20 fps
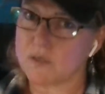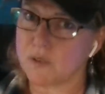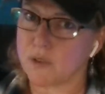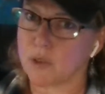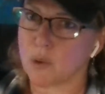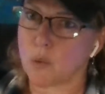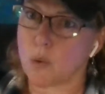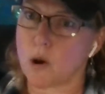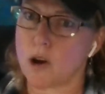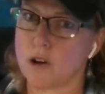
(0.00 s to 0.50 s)
for
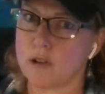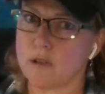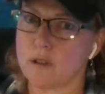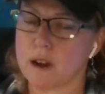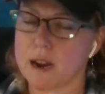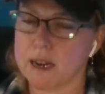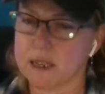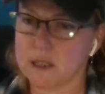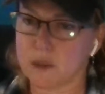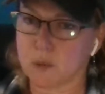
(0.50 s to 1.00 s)
the water
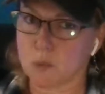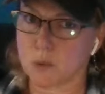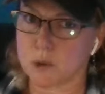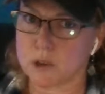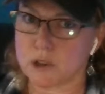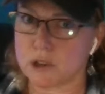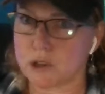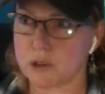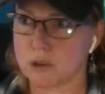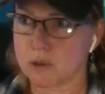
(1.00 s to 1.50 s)
rights were
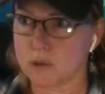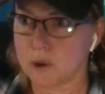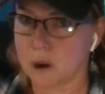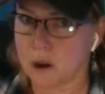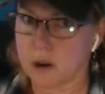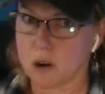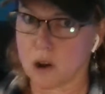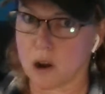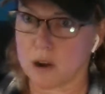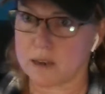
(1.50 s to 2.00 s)
due
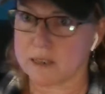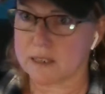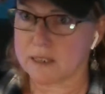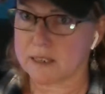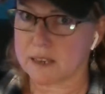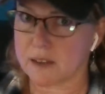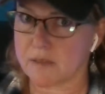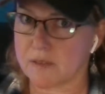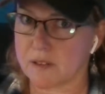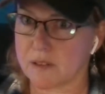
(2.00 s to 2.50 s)
on August
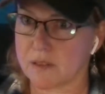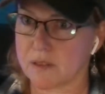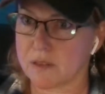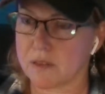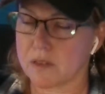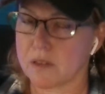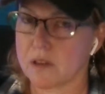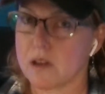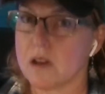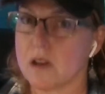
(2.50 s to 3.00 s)
7th,